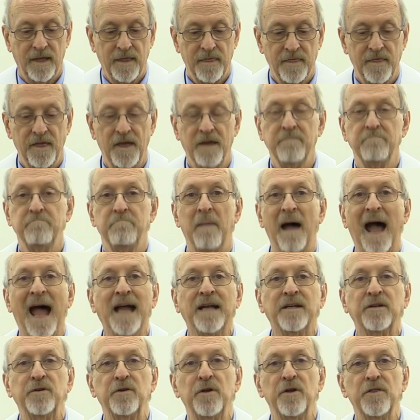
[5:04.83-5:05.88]
Then
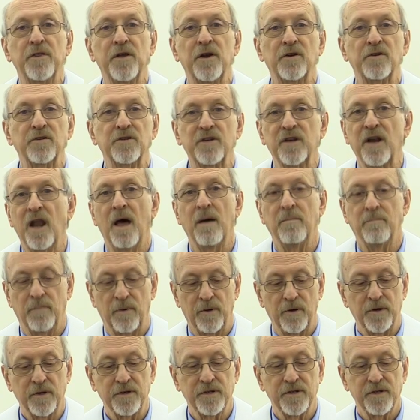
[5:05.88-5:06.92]
back to their
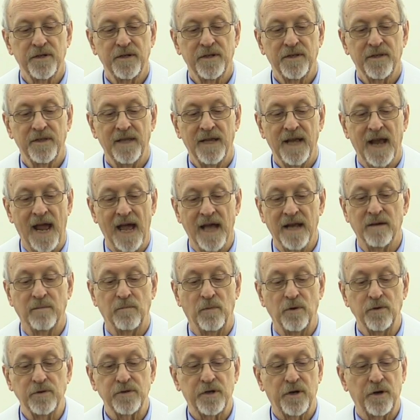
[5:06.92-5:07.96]
slumbers the
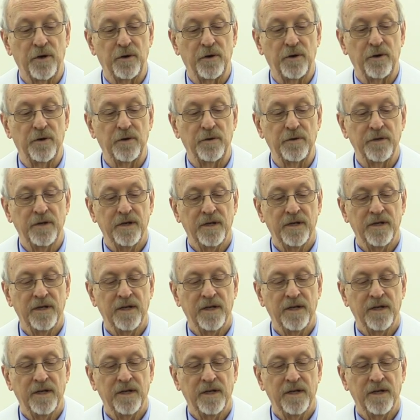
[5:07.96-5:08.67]
animals curled,